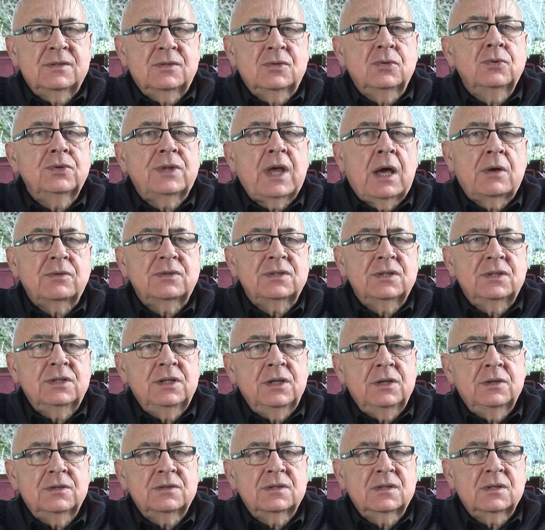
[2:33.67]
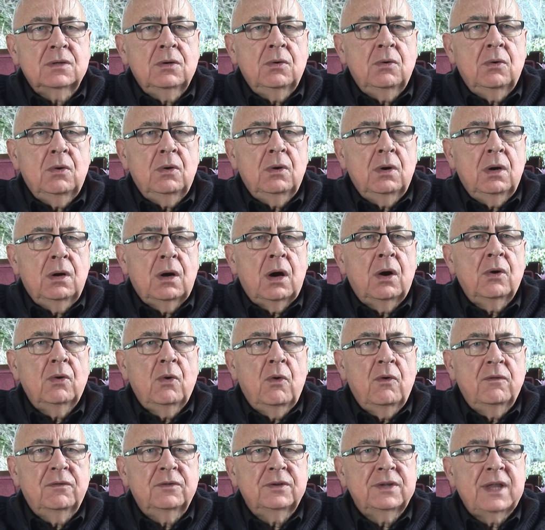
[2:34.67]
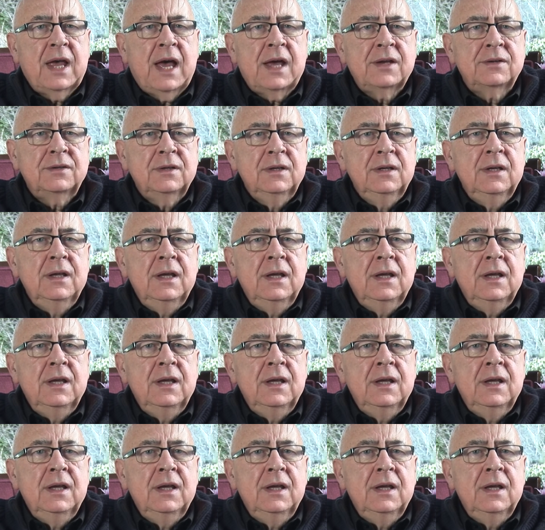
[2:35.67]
2,000 years ago, or over that.